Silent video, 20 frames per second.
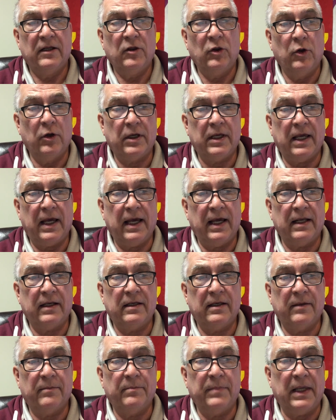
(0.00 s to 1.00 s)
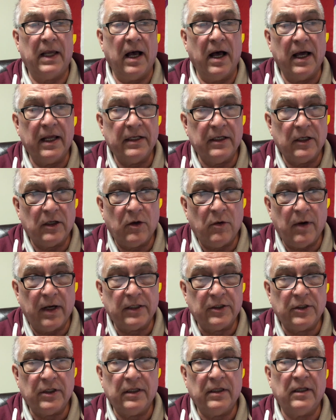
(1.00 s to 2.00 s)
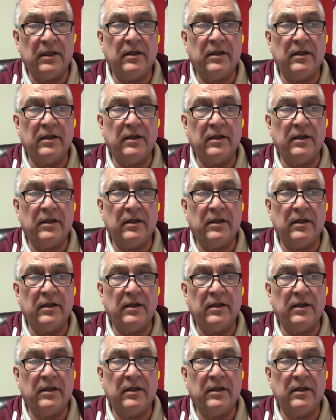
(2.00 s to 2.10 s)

look at Beyond Question,